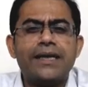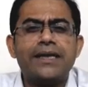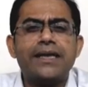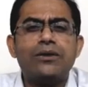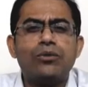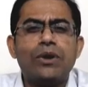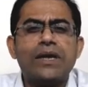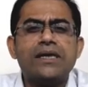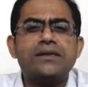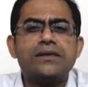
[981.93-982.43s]
I
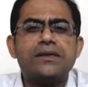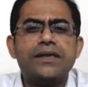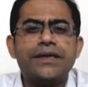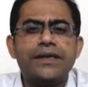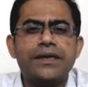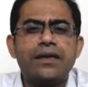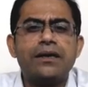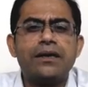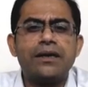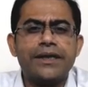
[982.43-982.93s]
think once a
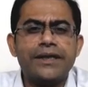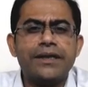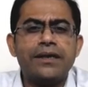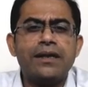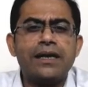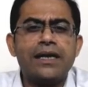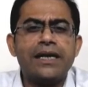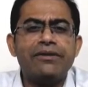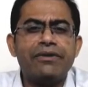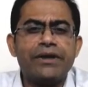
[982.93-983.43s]
year,
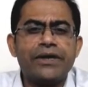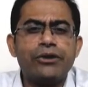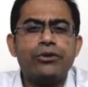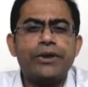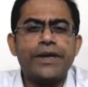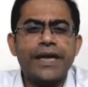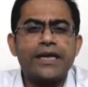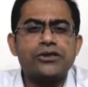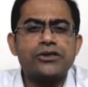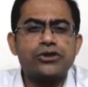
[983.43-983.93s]
yearly, when
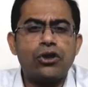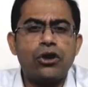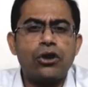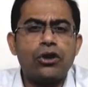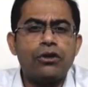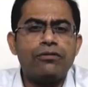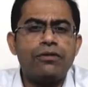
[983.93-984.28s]
you take stock